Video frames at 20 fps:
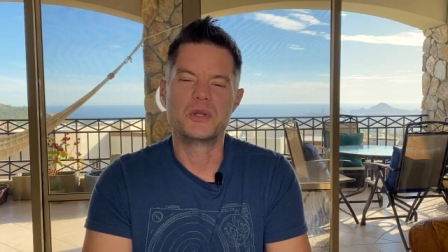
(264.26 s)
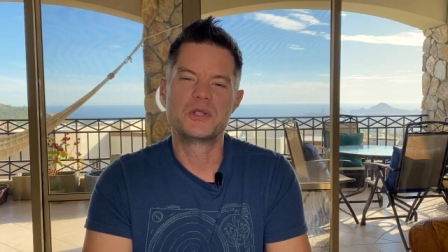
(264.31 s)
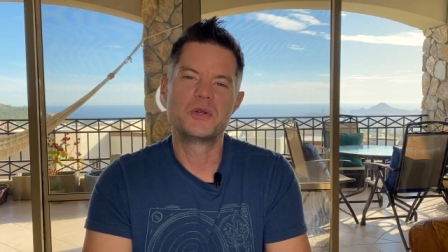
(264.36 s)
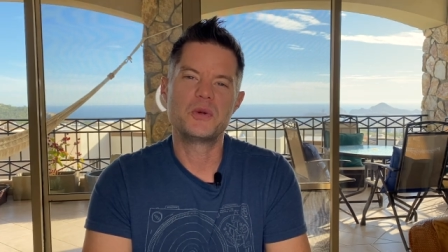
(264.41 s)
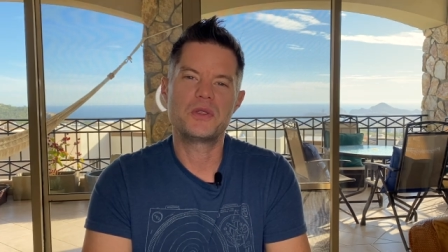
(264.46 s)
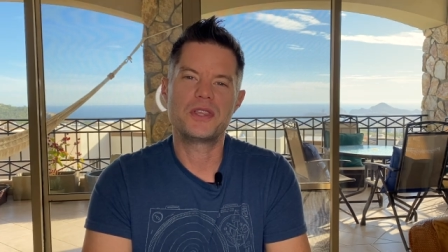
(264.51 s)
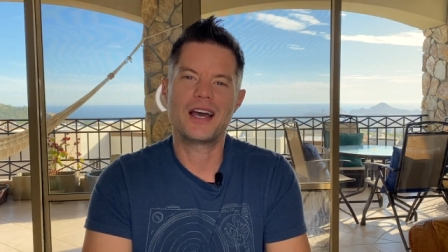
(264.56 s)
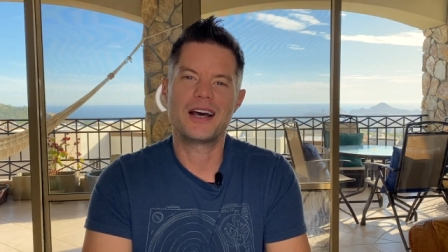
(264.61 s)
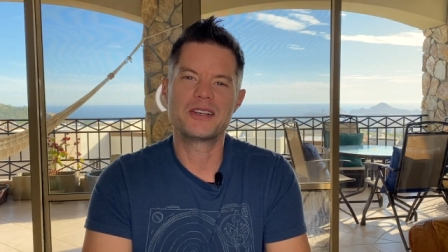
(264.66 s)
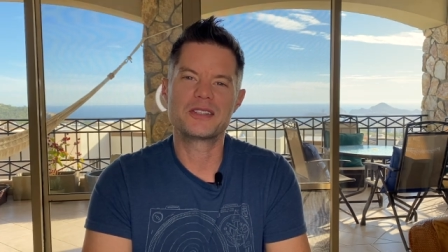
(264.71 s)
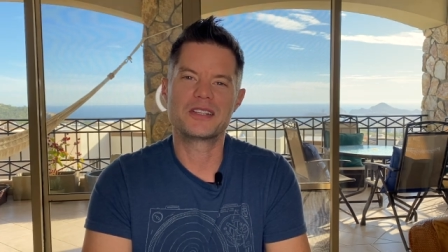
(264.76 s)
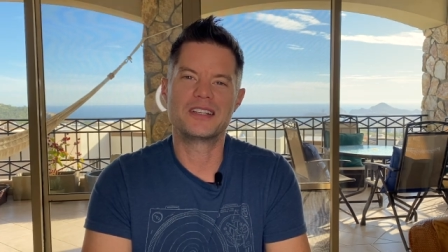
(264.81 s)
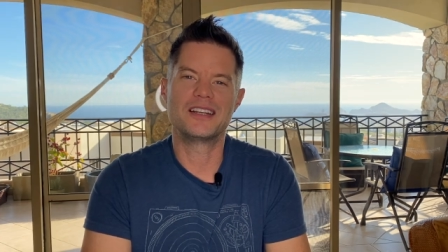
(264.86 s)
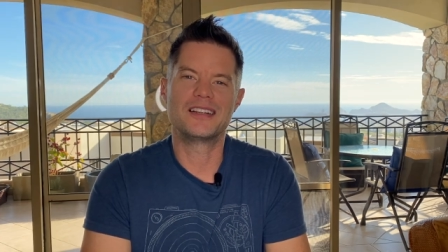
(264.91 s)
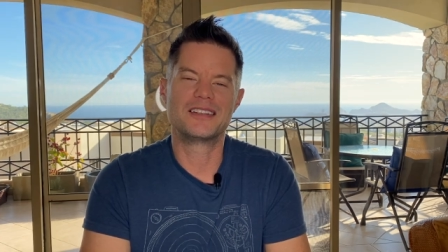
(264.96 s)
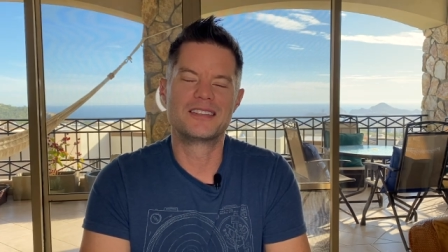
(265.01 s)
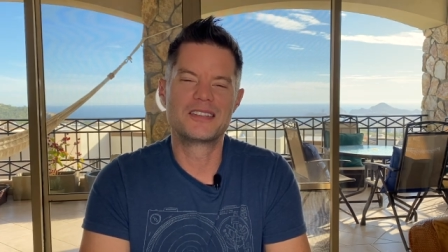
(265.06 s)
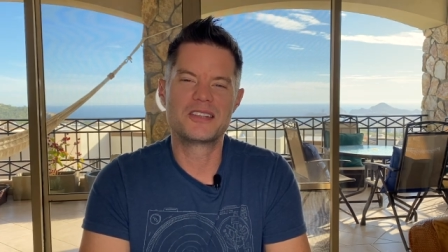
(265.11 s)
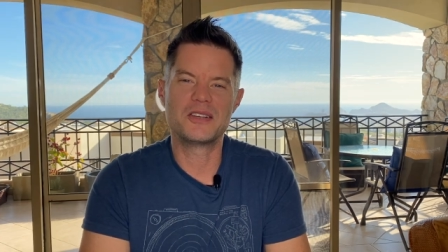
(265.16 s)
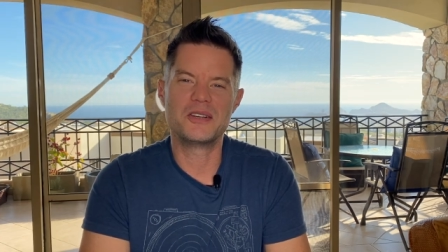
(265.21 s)
In
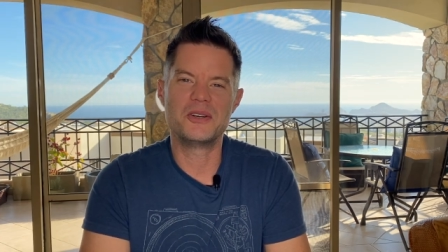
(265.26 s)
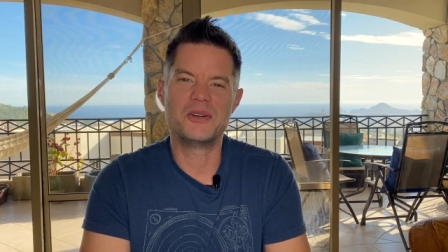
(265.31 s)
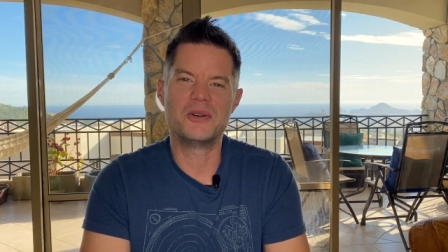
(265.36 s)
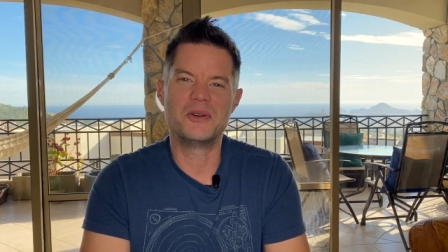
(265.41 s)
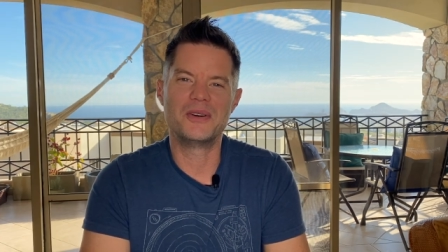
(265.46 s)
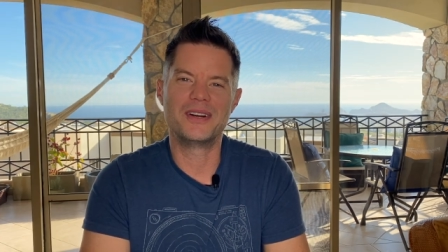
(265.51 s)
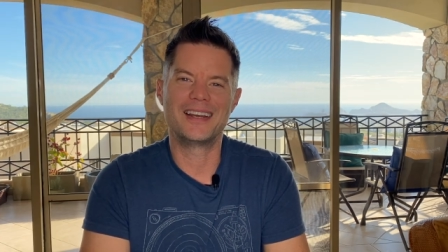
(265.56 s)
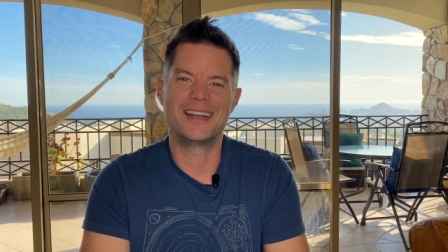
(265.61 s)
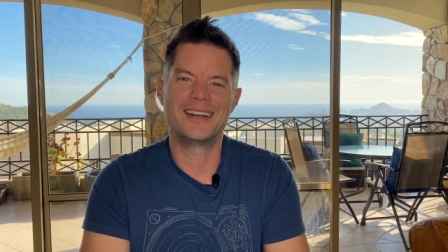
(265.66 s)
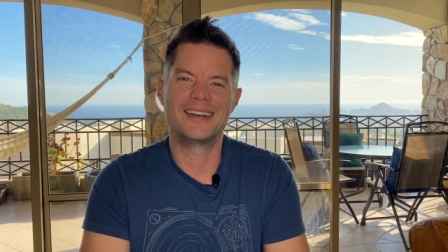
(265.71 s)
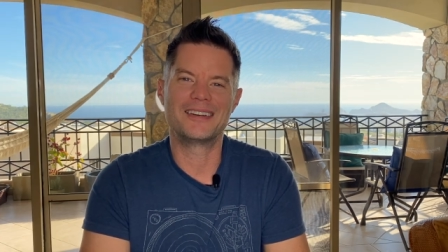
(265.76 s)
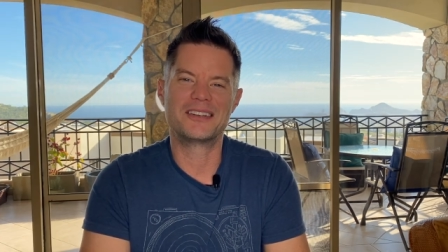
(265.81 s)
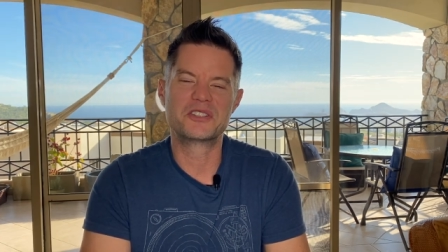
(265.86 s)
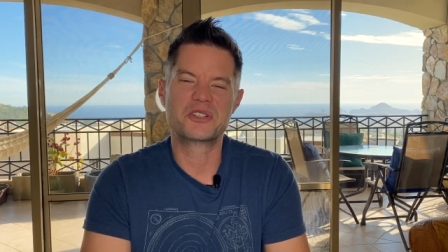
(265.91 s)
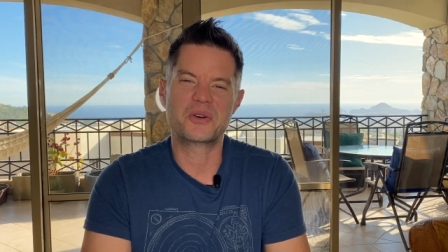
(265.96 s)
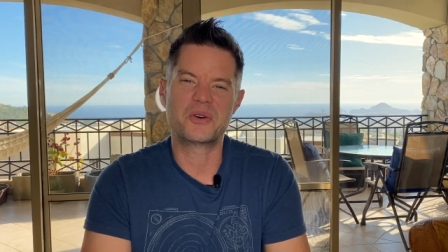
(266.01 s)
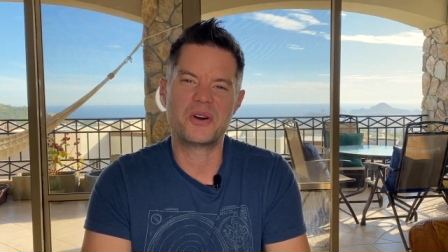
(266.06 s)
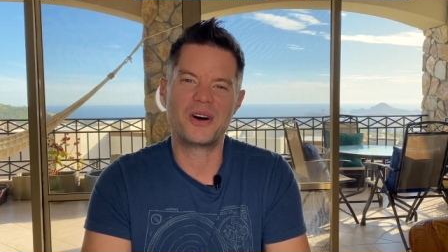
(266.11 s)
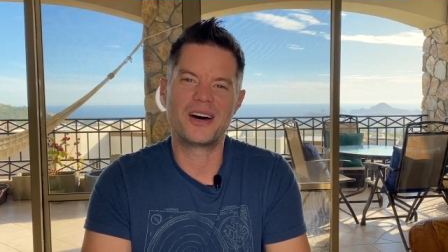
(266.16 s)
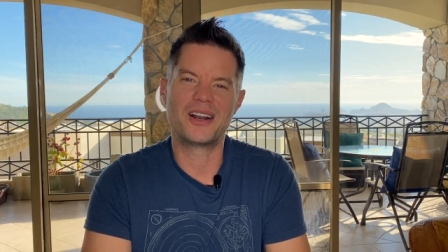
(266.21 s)
2002 in
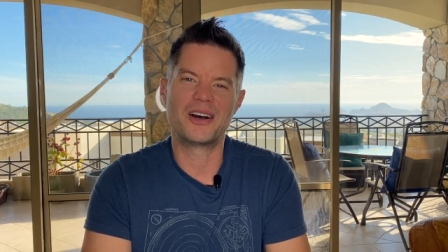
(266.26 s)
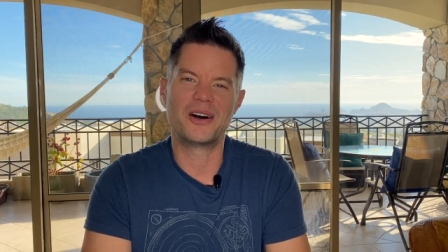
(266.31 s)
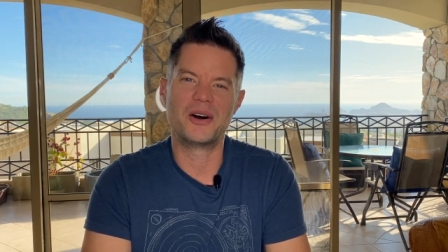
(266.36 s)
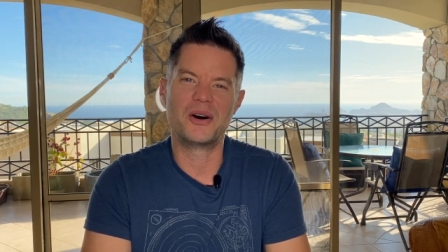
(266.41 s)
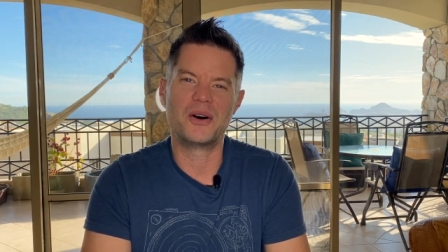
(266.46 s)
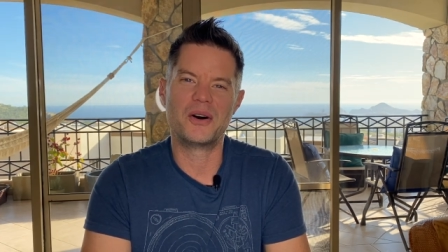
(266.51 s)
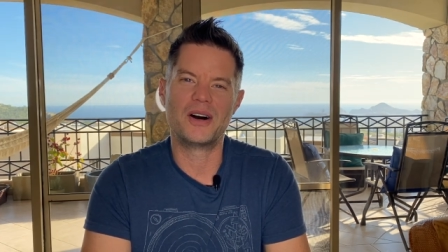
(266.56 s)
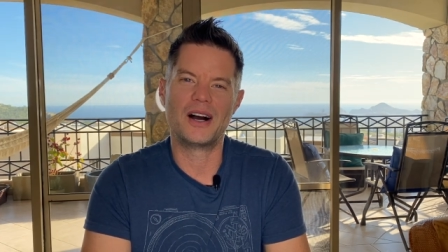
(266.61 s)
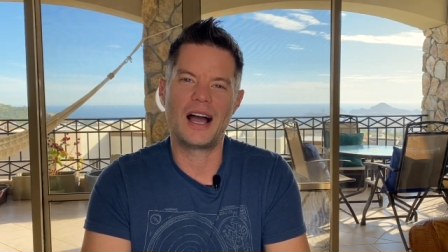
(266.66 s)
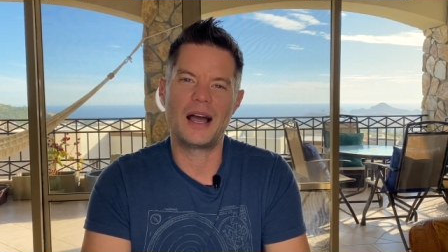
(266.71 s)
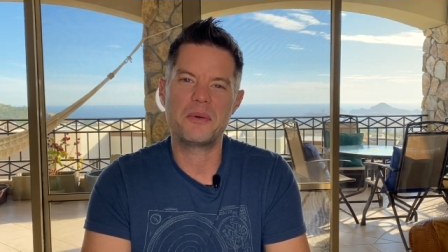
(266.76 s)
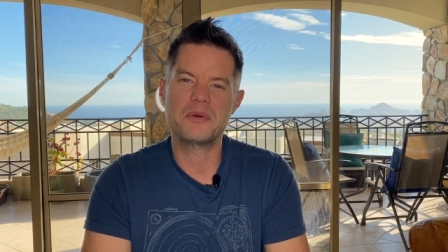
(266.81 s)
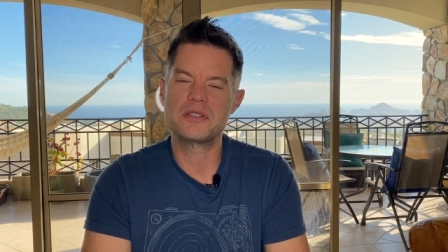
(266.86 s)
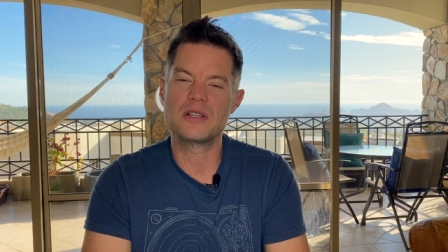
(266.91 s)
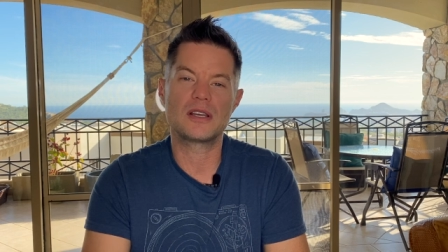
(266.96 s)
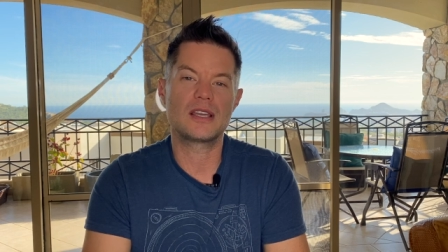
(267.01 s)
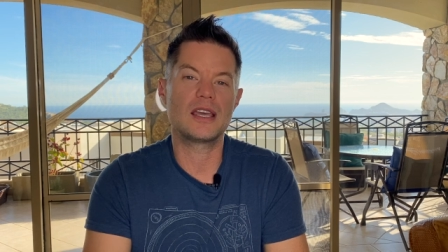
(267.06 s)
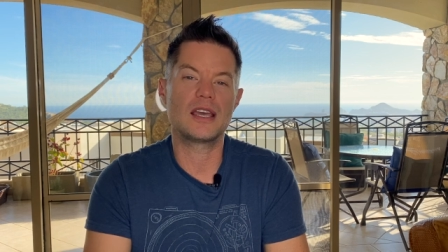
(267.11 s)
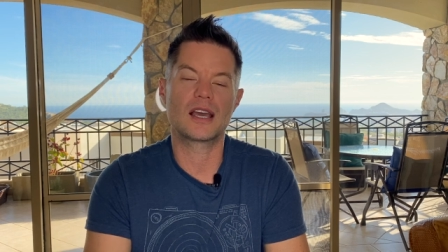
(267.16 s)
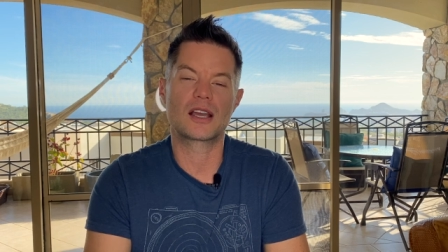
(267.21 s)
Toronto, I was
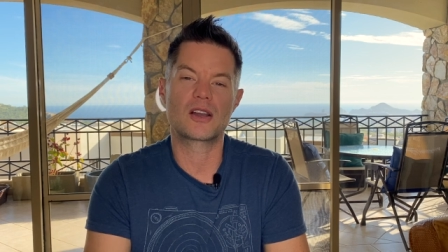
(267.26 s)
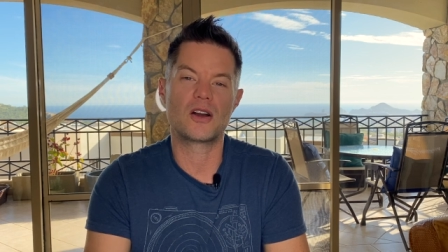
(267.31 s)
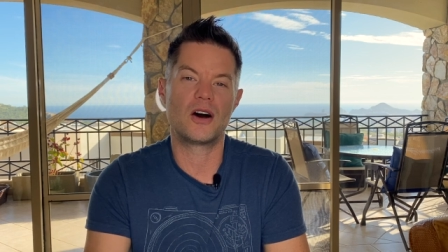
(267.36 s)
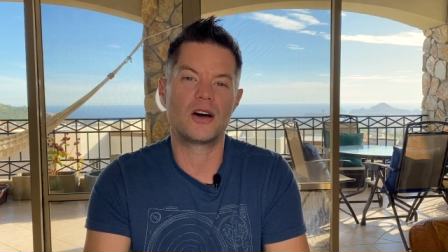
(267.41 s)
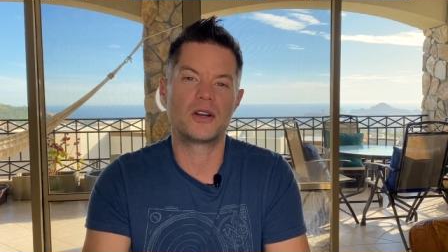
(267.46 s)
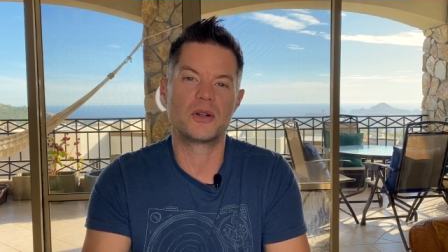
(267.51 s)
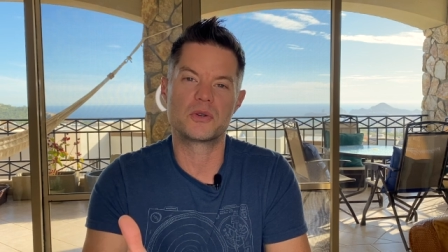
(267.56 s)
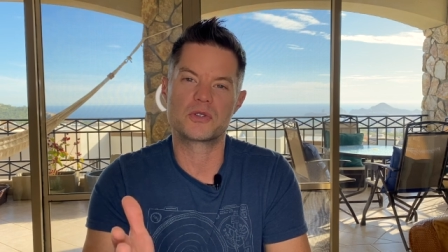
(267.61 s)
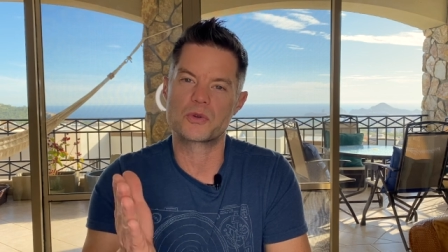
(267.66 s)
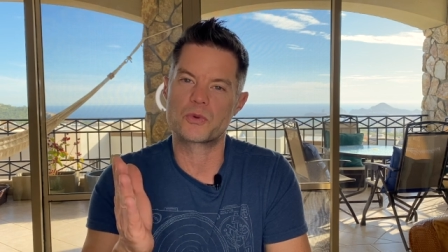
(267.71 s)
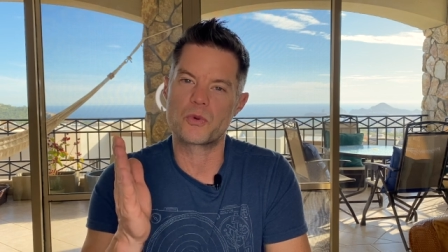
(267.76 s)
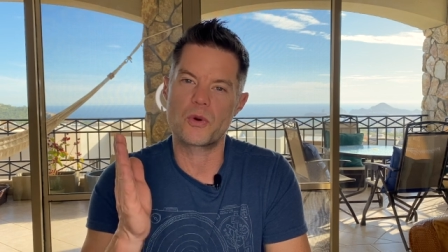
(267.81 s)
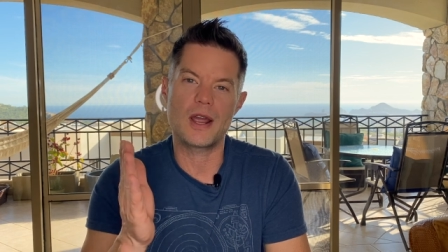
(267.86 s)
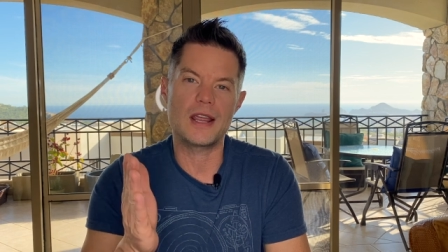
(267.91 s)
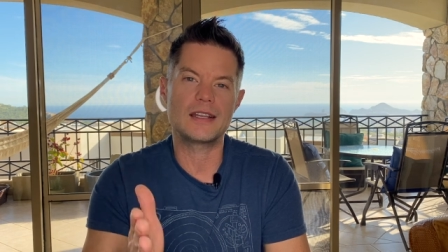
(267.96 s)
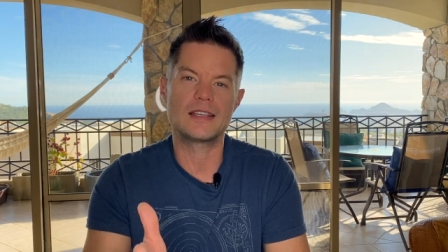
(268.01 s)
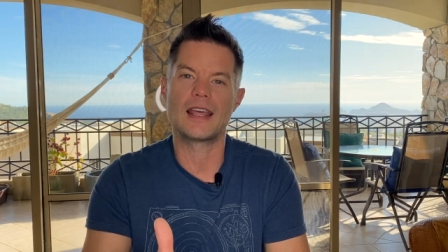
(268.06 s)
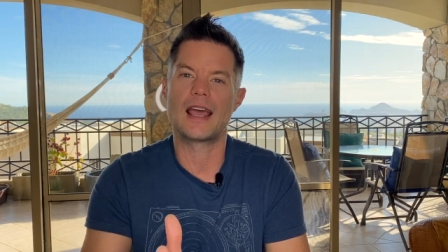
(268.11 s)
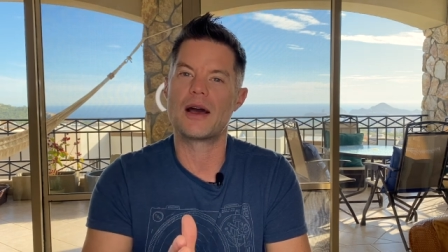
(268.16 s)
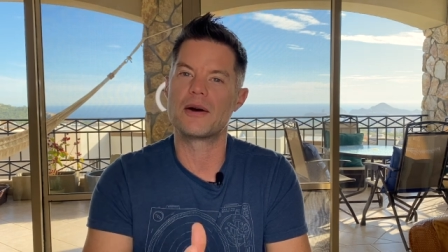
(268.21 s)
looking at condos
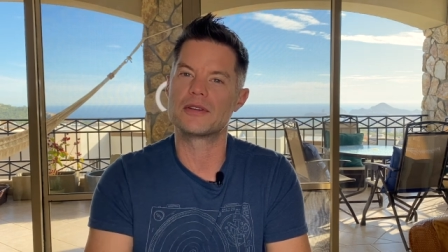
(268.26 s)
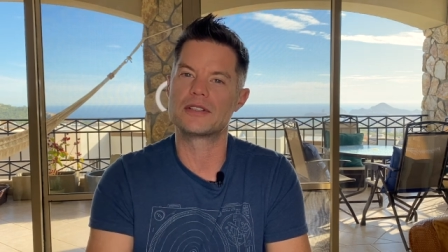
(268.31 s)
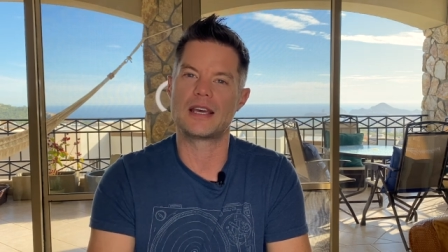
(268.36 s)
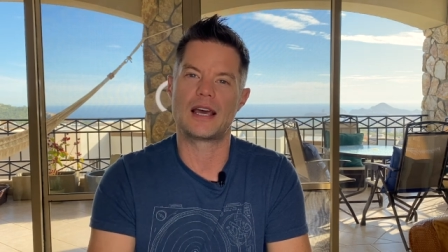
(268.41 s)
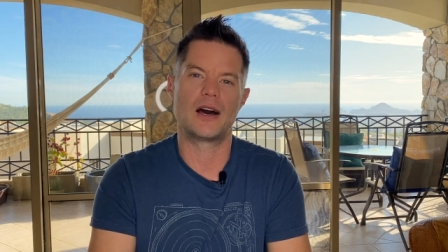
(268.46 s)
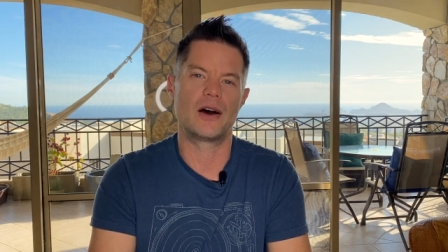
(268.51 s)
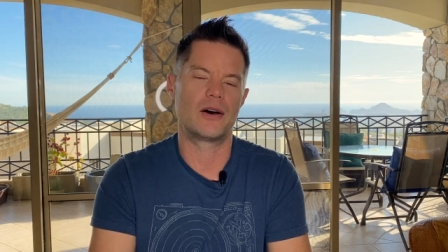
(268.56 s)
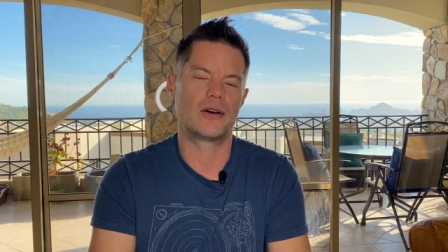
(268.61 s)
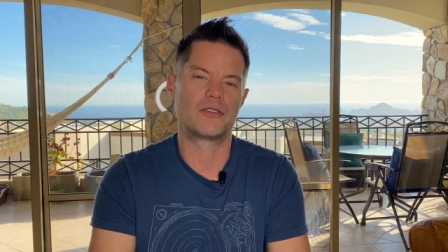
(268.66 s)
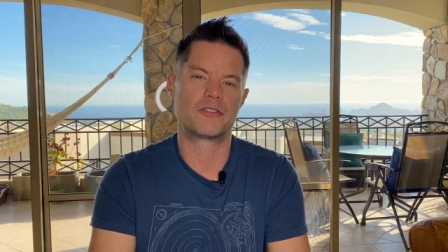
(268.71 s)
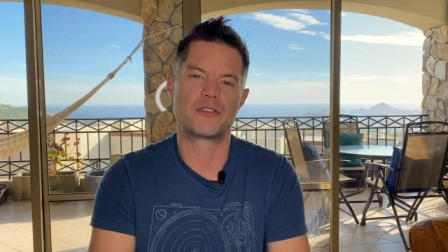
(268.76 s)
right downtown.